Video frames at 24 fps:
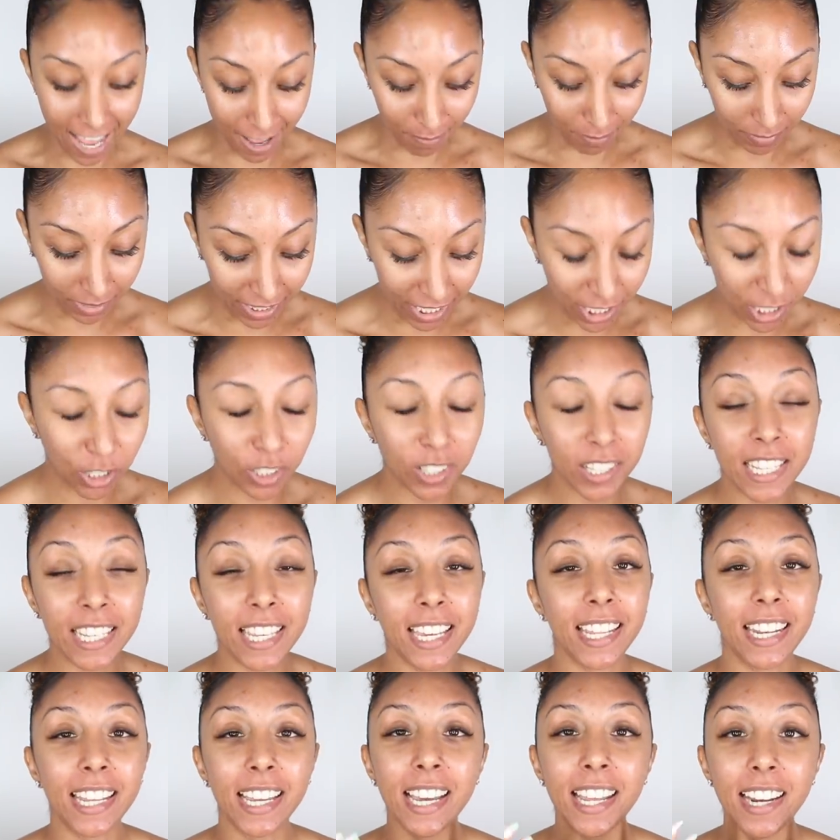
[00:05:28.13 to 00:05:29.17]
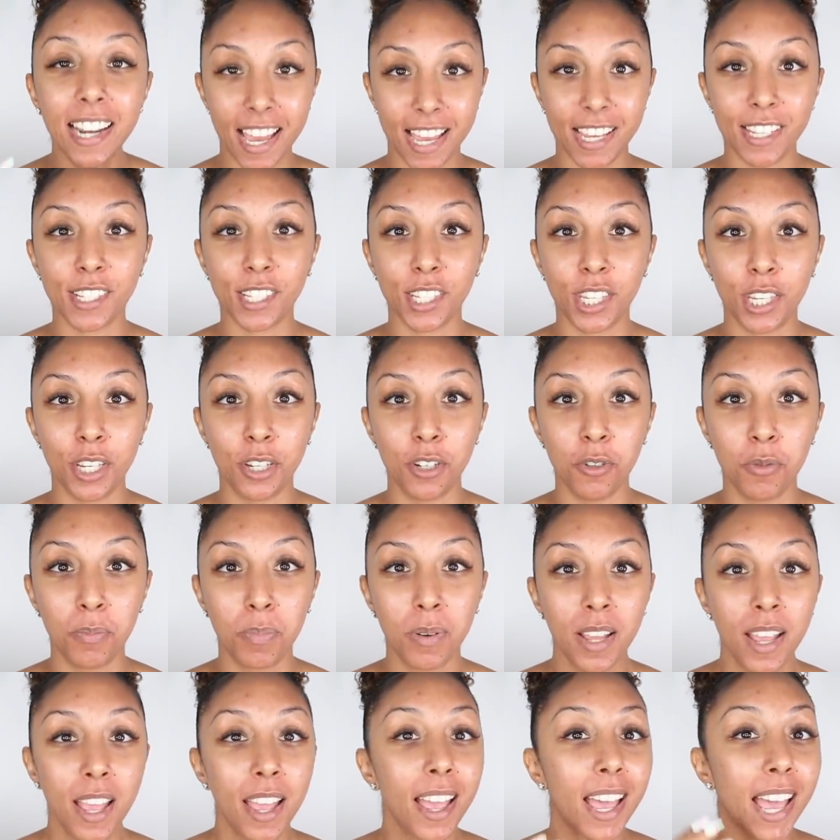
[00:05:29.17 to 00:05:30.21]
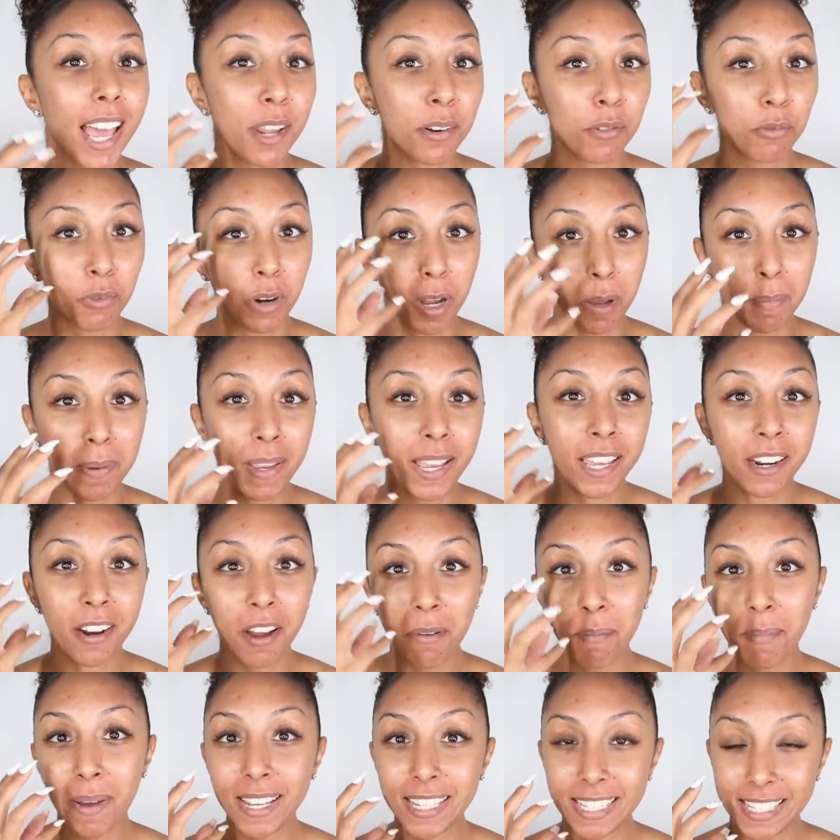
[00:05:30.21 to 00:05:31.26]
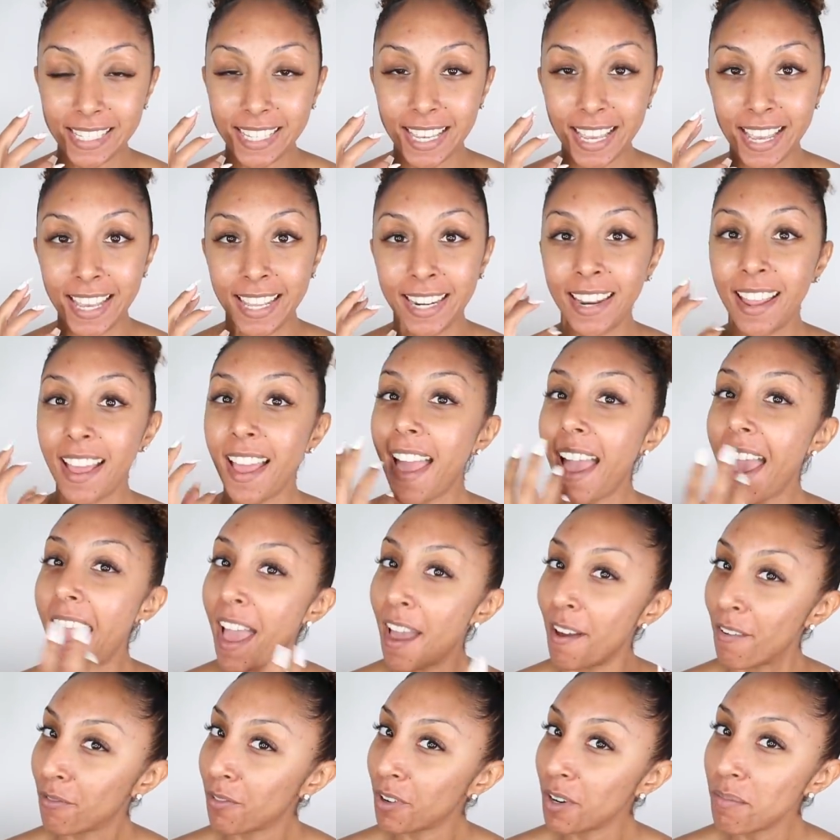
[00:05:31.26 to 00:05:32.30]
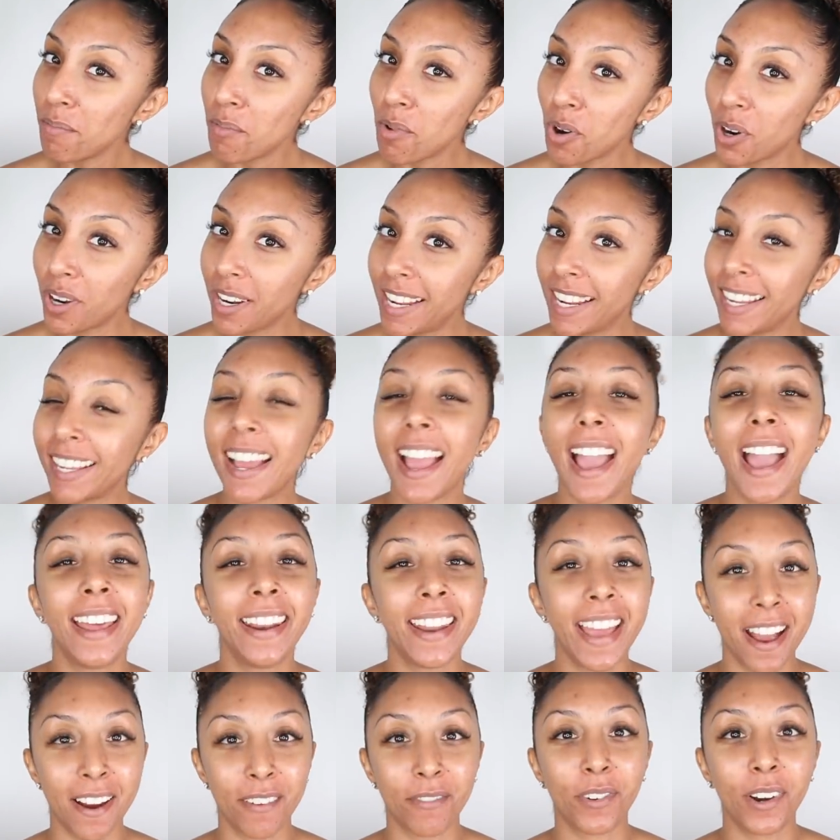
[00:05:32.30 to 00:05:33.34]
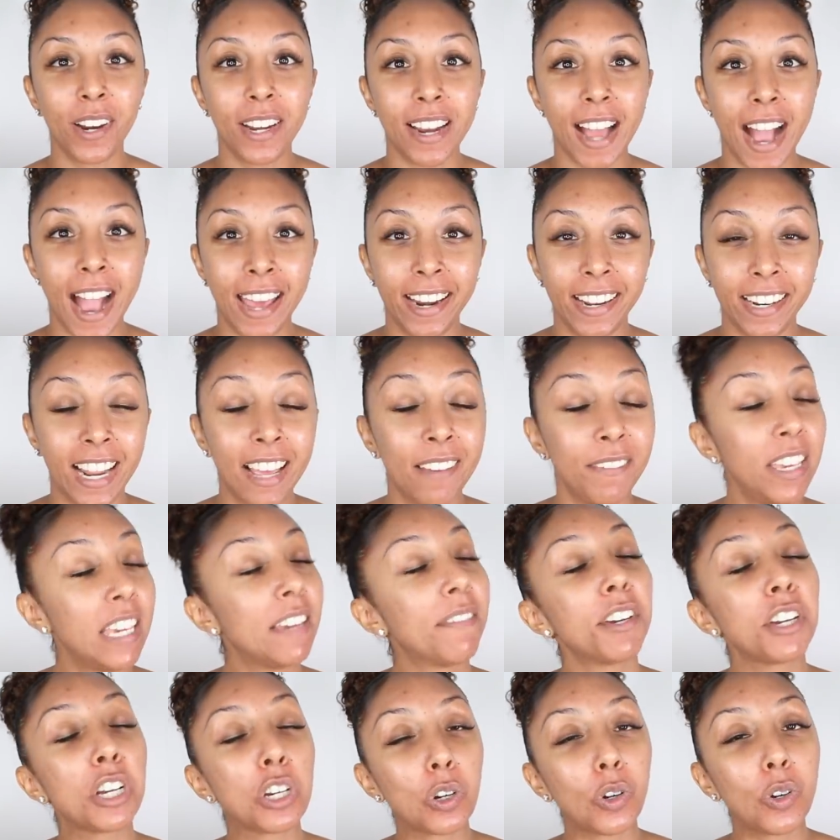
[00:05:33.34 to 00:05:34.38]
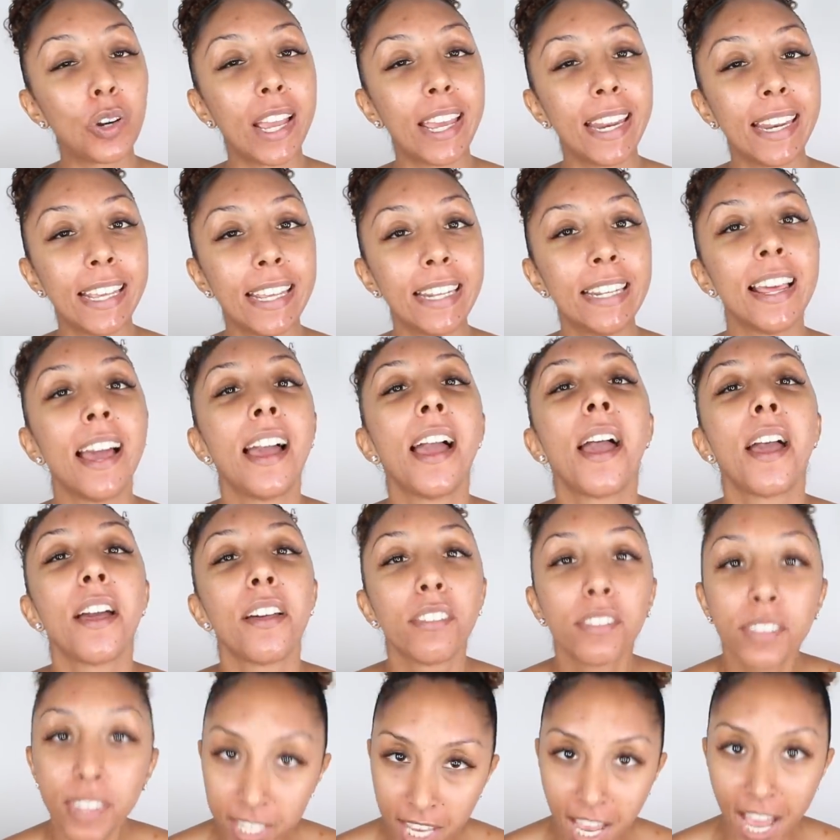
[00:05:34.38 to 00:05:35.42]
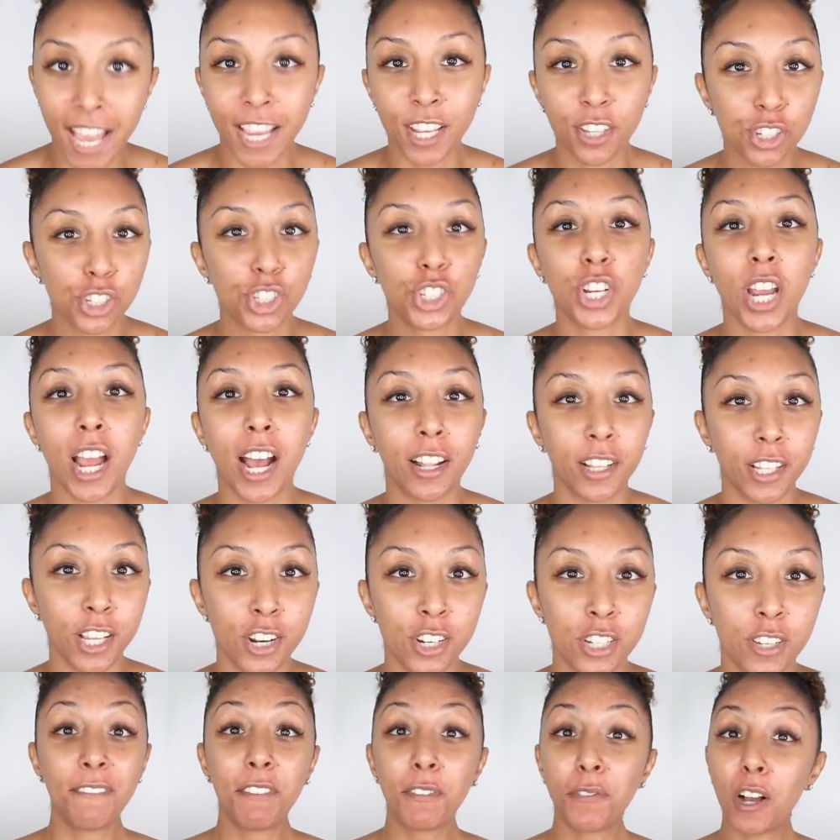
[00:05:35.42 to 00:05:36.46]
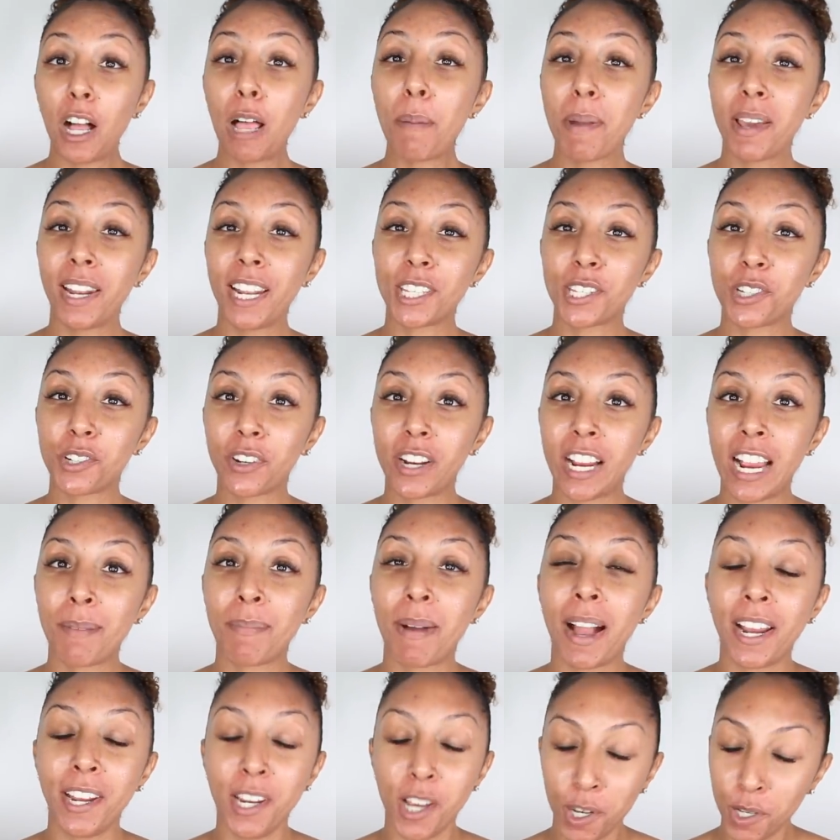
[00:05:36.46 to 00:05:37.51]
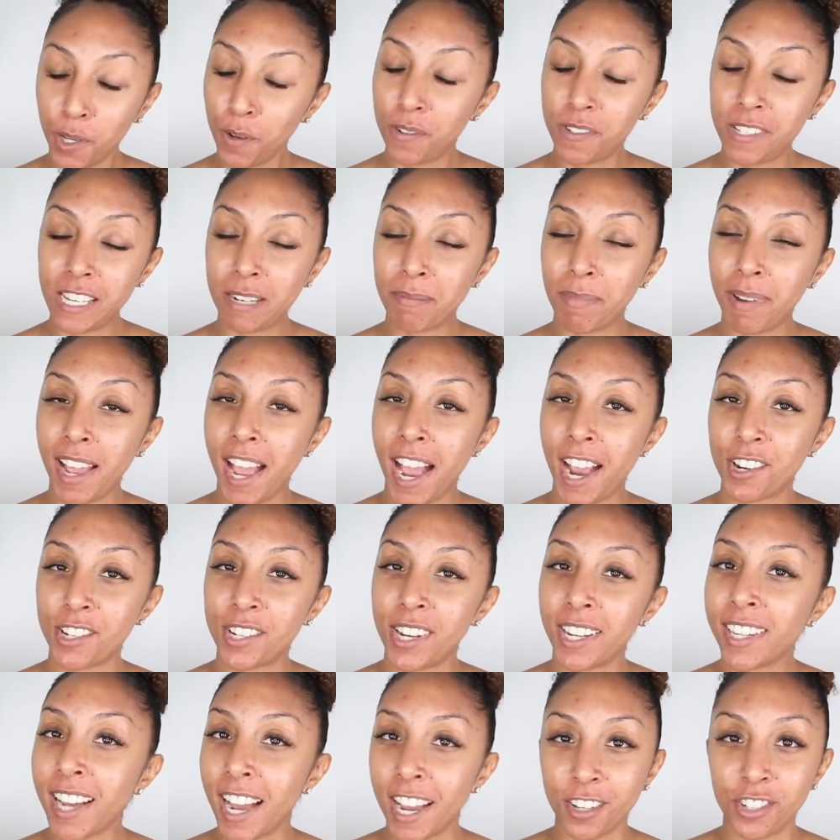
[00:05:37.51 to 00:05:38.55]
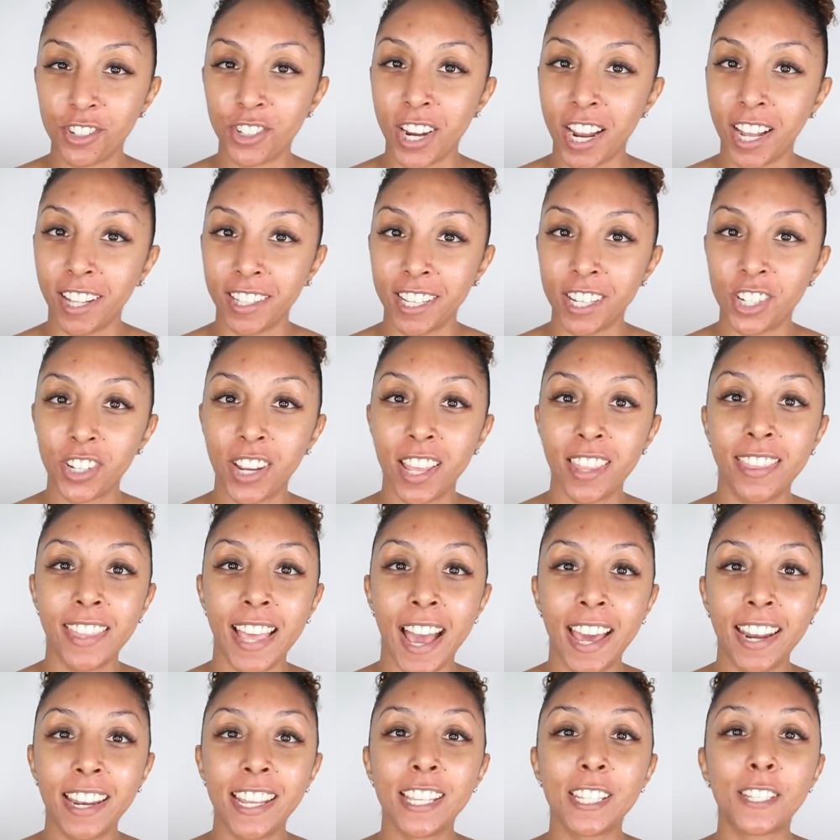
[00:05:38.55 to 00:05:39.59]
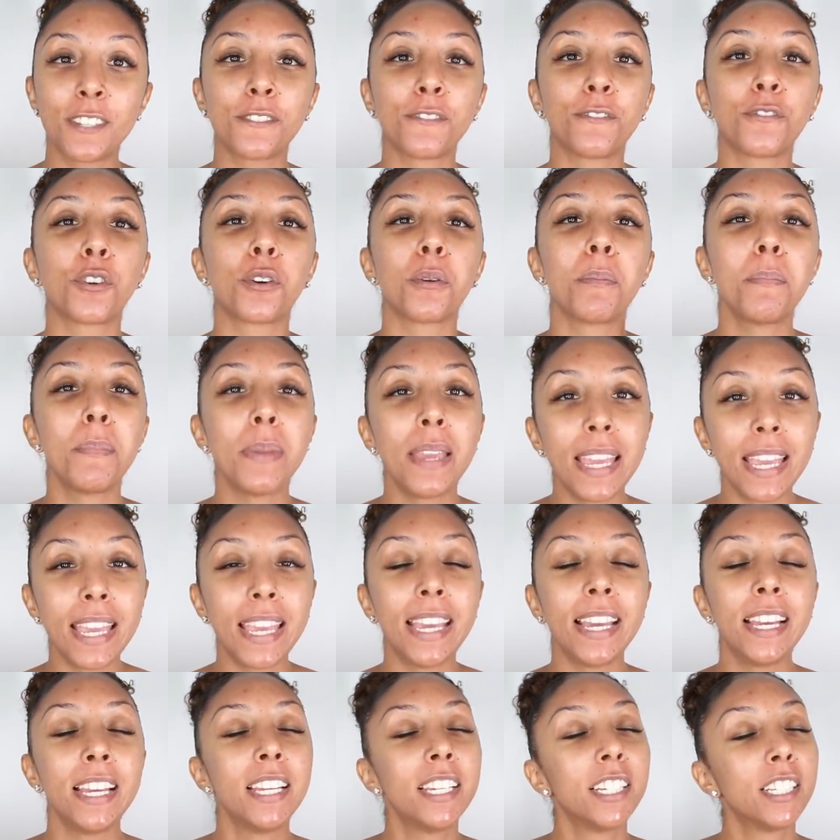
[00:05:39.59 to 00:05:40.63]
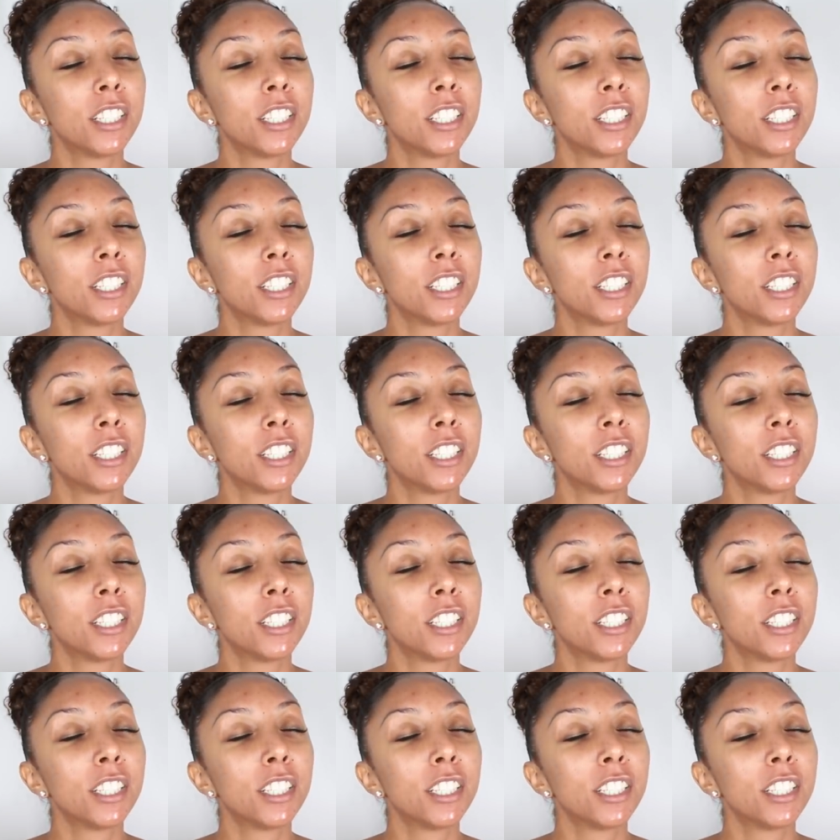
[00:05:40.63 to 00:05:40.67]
I'm literally getting an ice cube and rubbing it on my skin every morning and every night. And I've even created the Ice Challenge. If you follow me on Instagram, I know you've seen my #IceChallenge, and that is for me